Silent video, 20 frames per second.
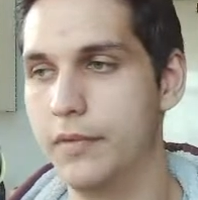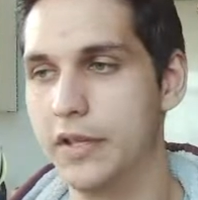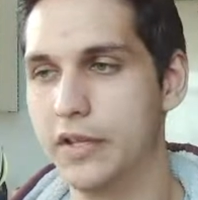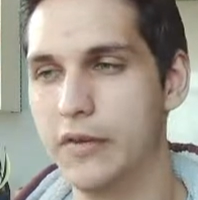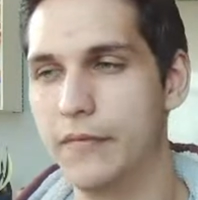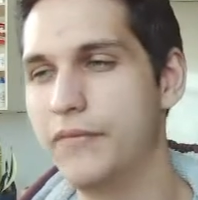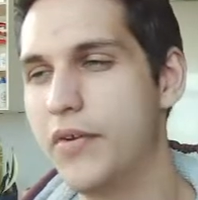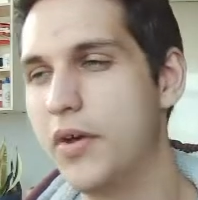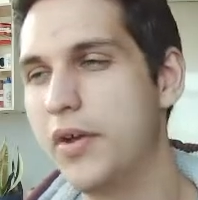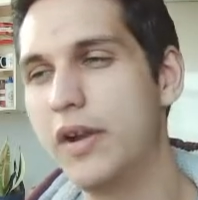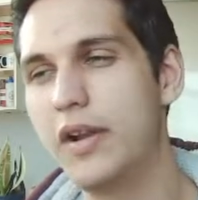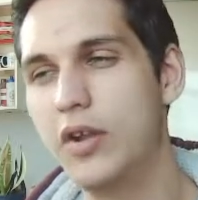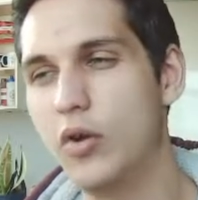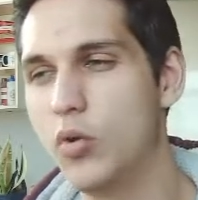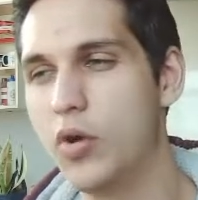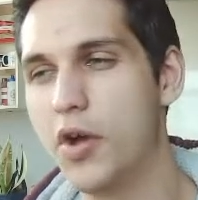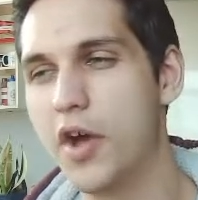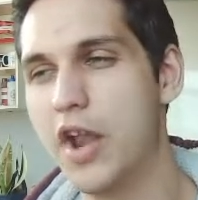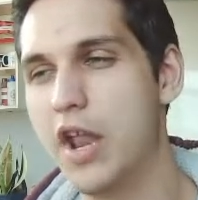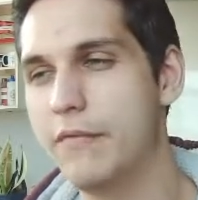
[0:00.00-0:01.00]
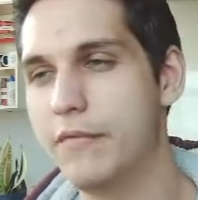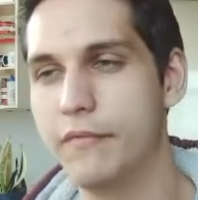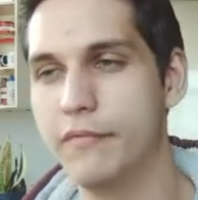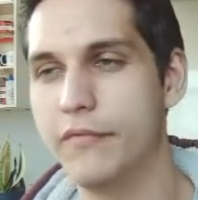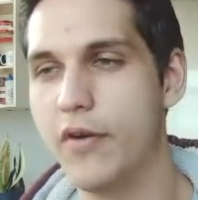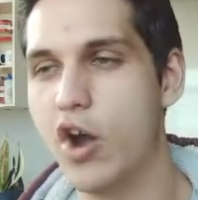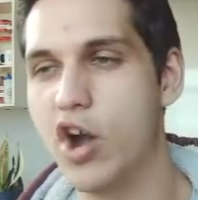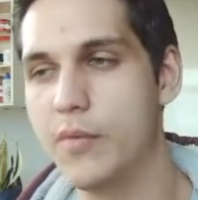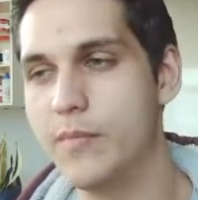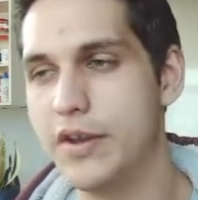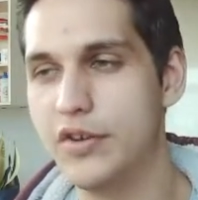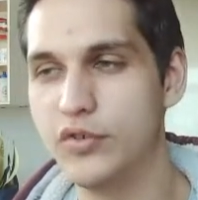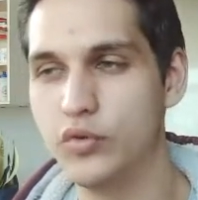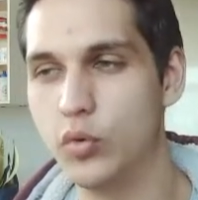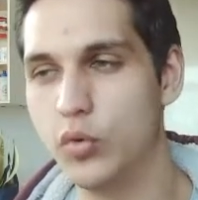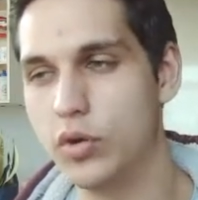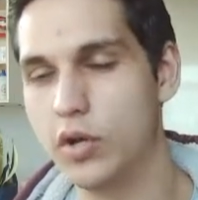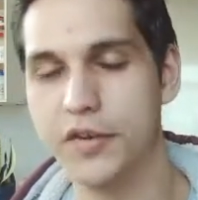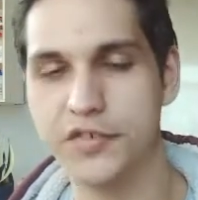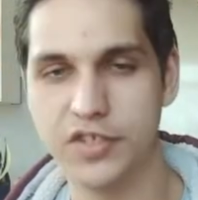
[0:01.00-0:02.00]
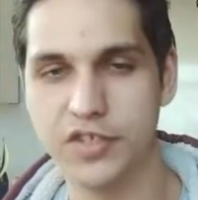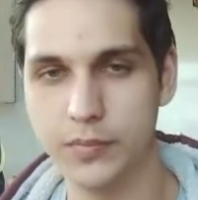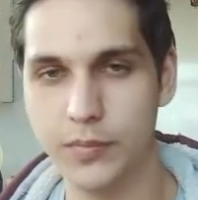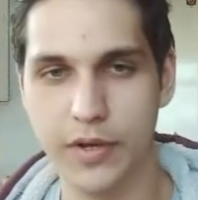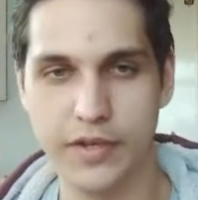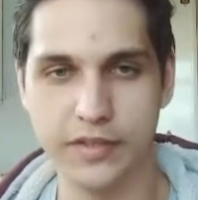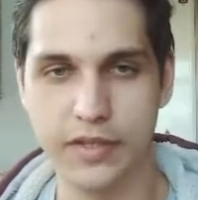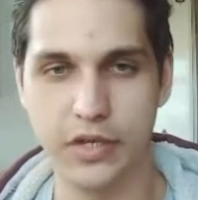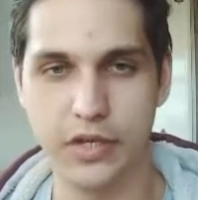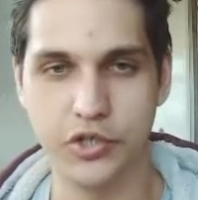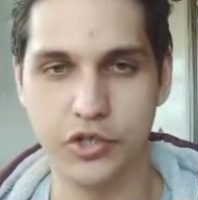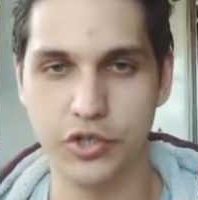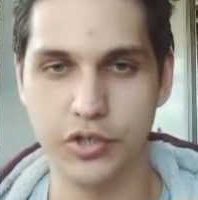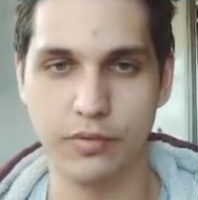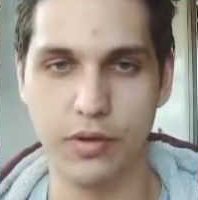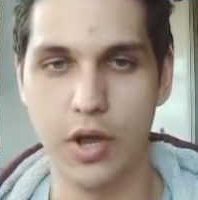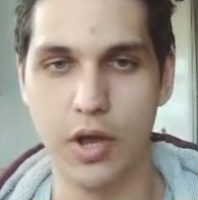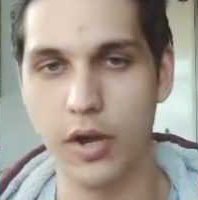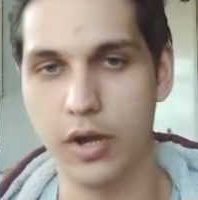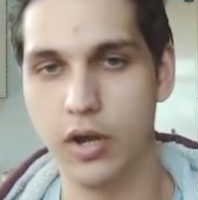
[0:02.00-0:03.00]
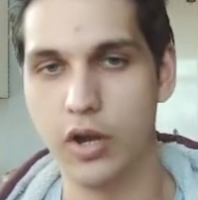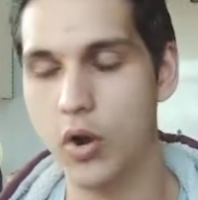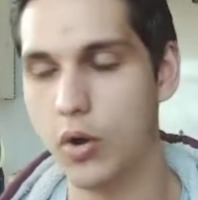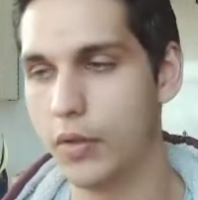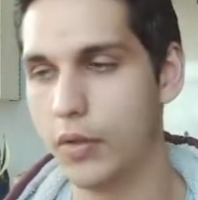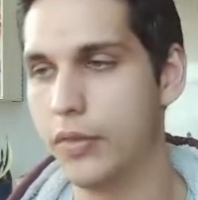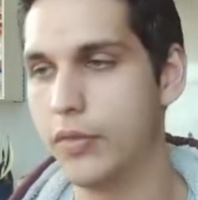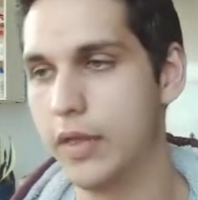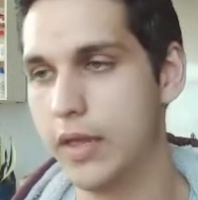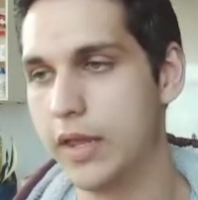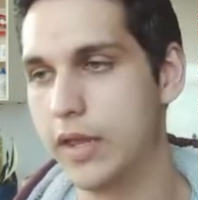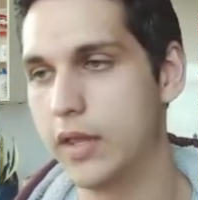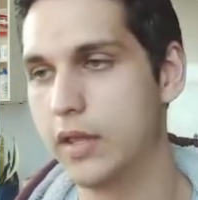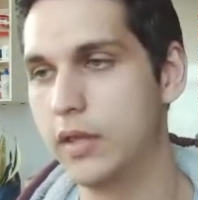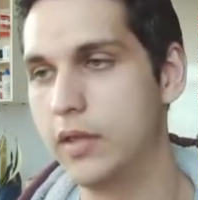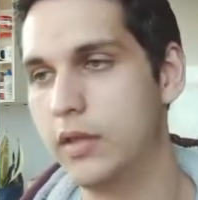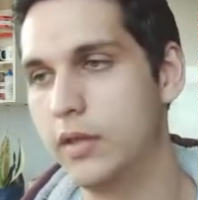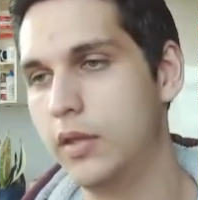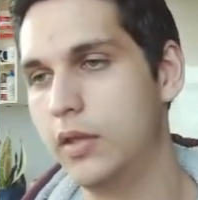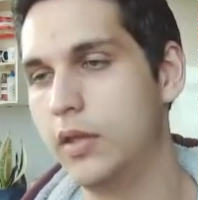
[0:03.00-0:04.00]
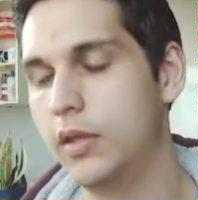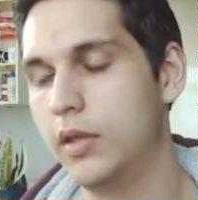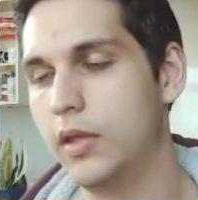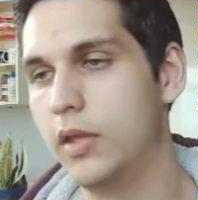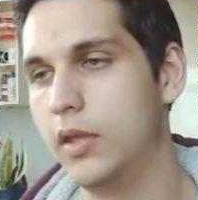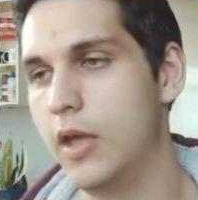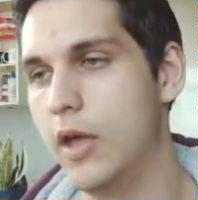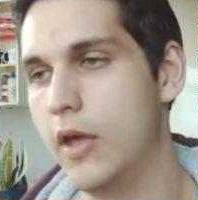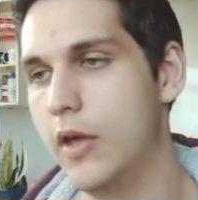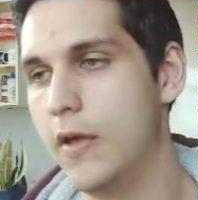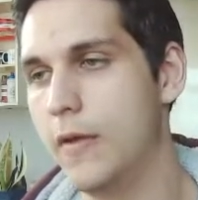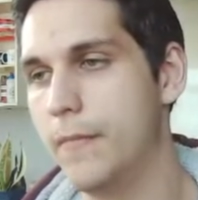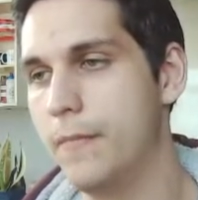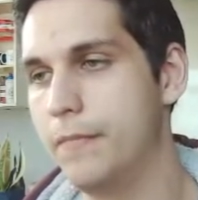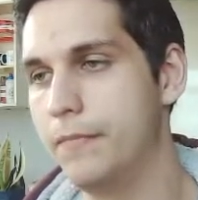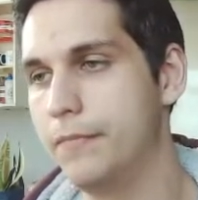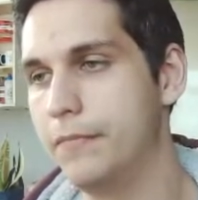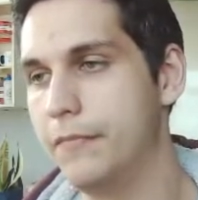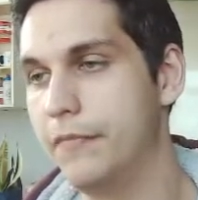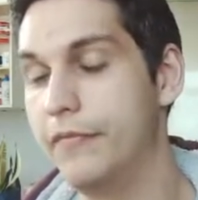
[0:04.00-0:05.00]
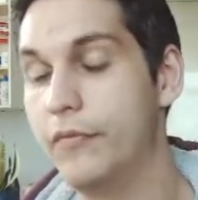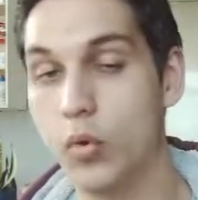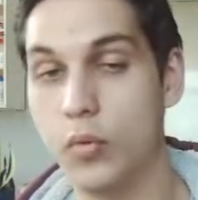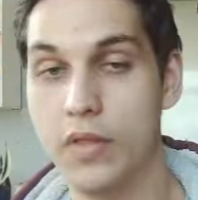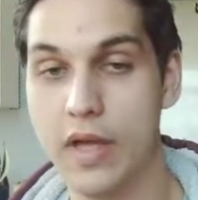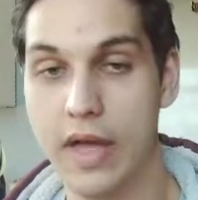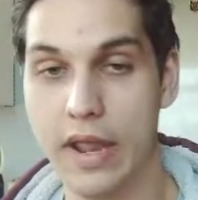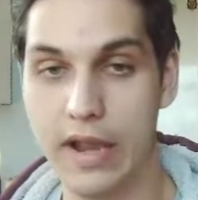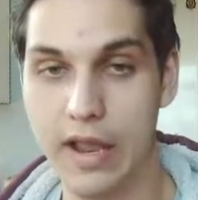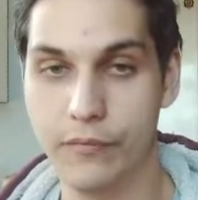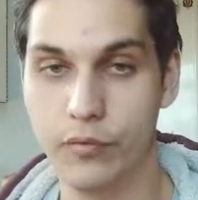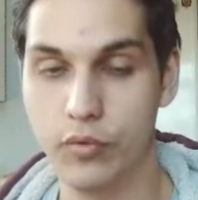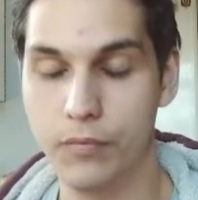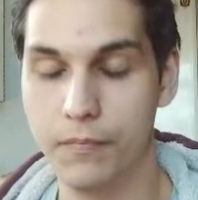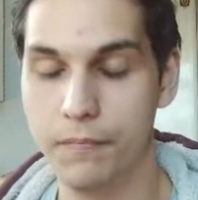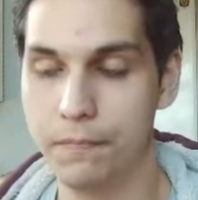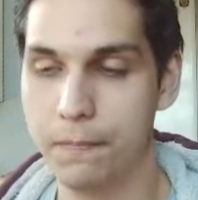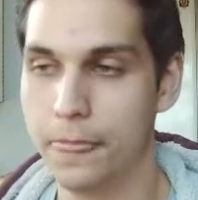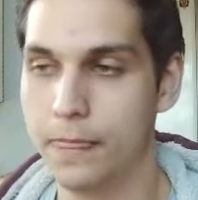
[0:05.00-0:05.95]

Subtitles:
a fun little kind of environmental customization unlock thing for that level.